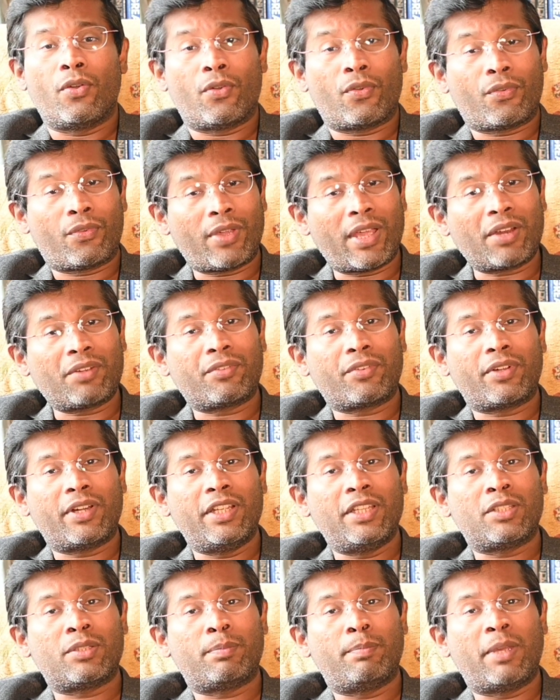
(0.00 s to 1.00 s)

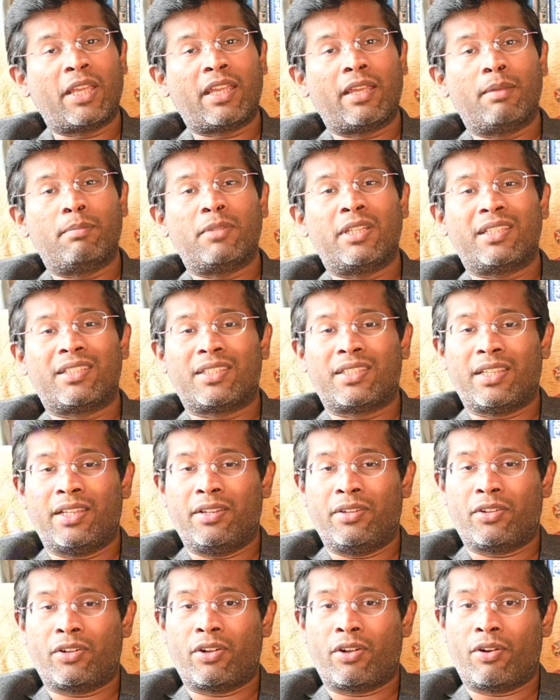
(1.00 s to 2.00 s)
Factories became the
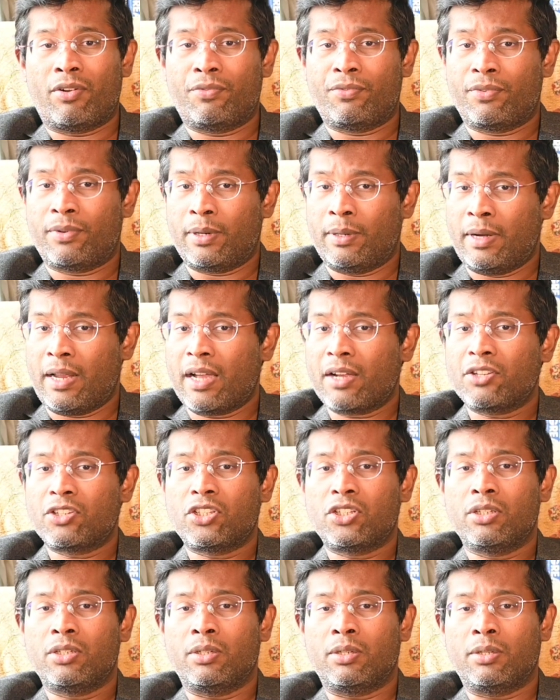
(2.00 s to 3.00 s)
center of
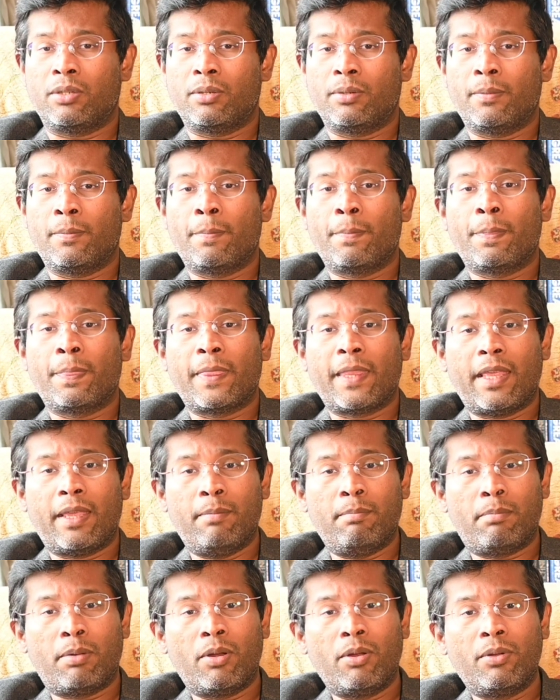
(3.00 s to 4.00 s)
production,
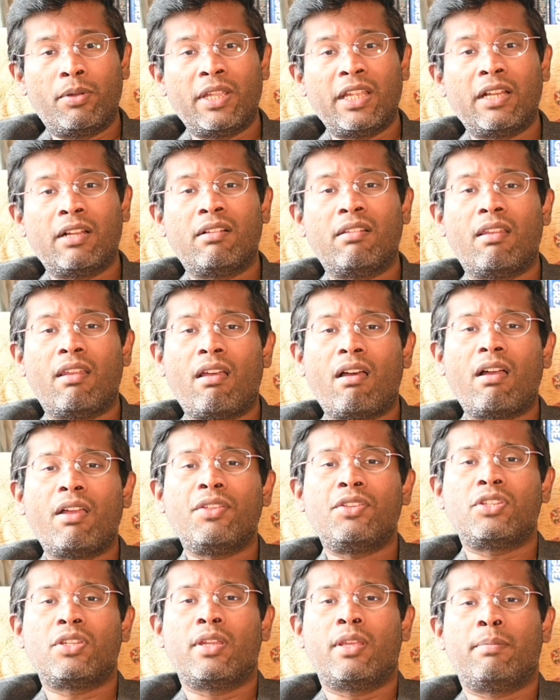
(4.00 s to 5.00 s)
employing
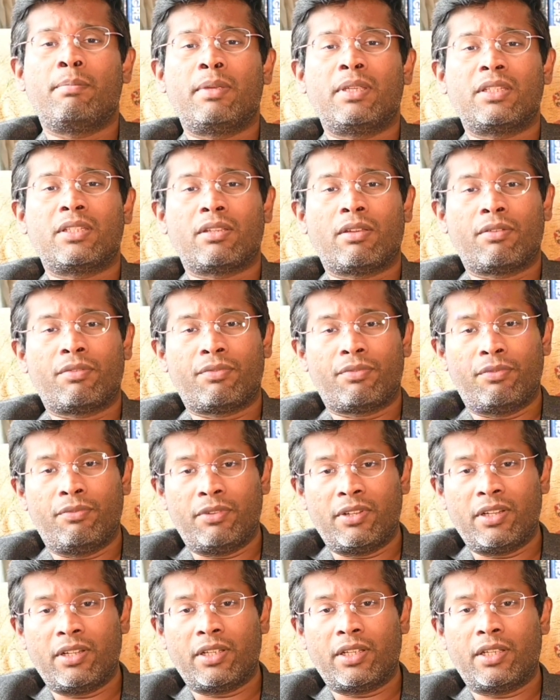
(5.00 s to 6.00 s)
large numbers of
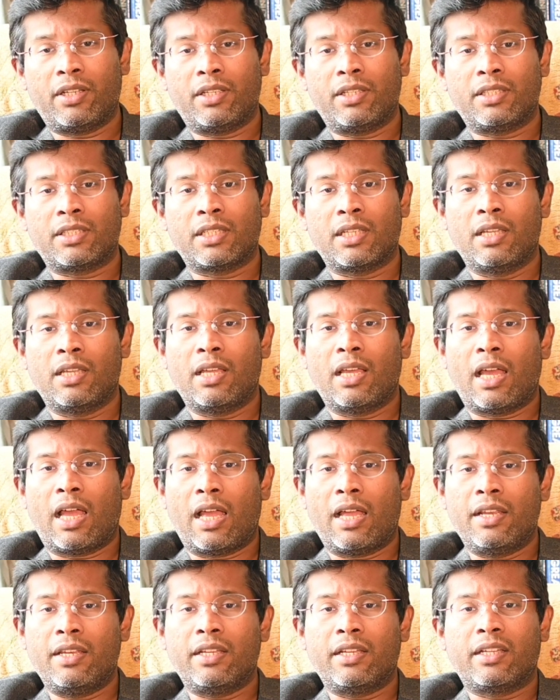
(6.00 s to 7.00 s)
workers
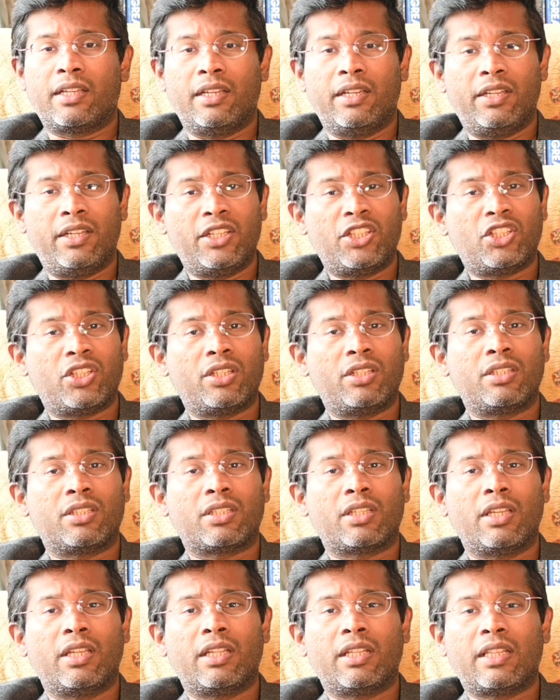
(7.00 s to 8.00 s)
under
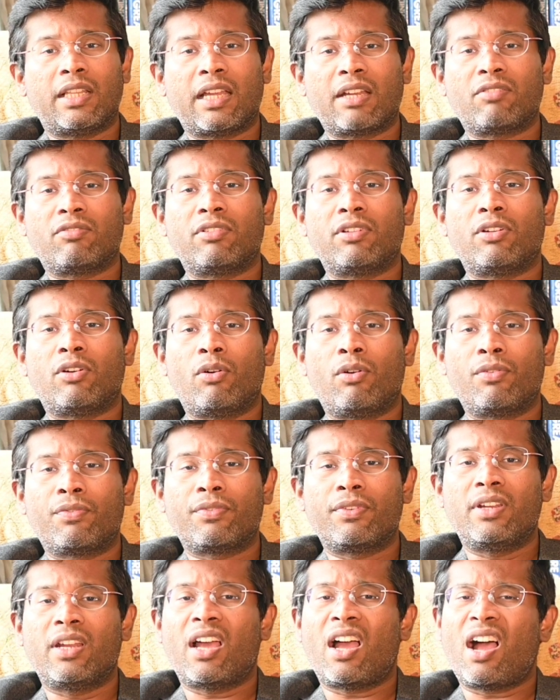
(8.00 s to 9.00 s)
conditions that were
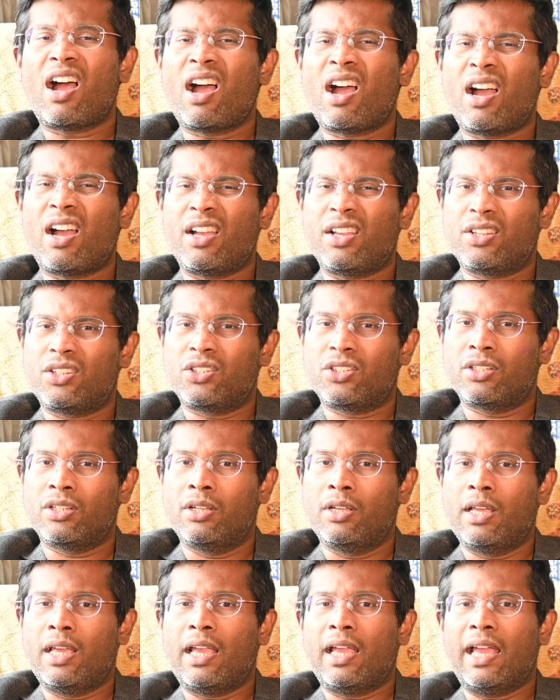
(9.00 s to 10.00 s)
often harsh
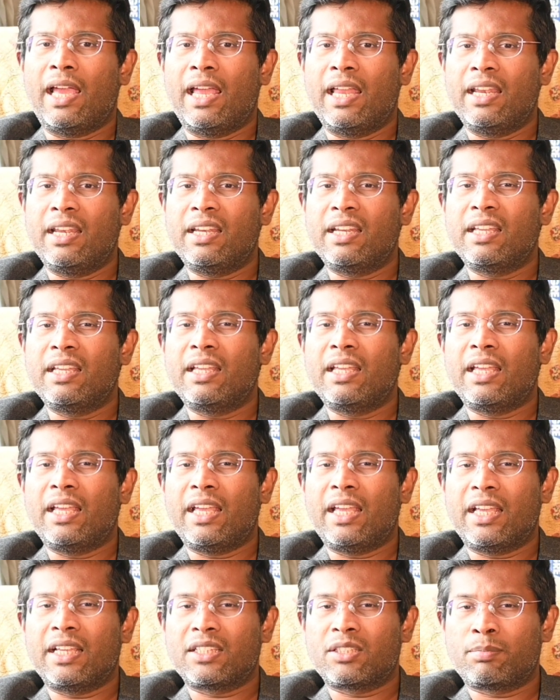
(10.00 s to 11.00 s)
and
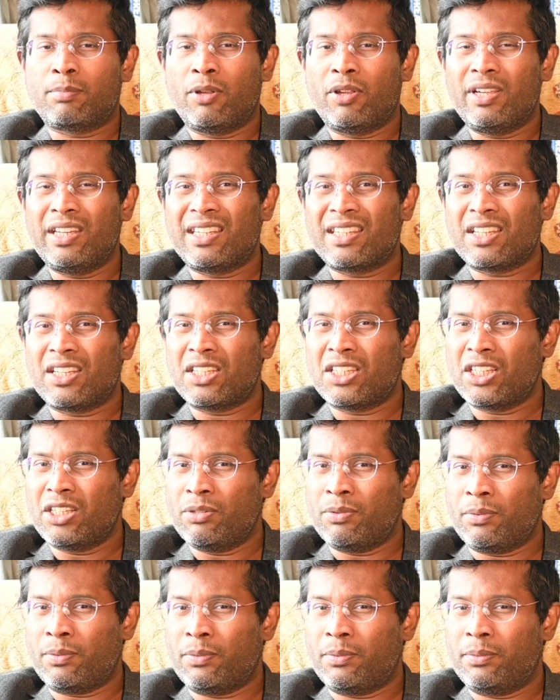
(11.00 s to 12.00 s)

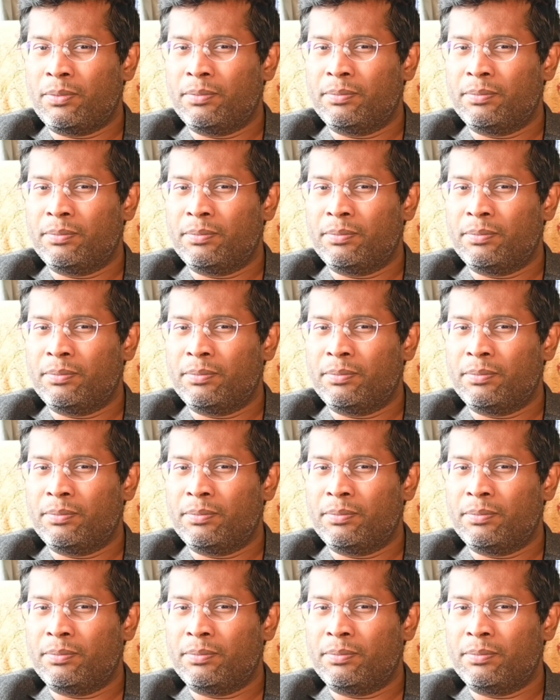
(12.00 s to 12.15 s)
exploitative.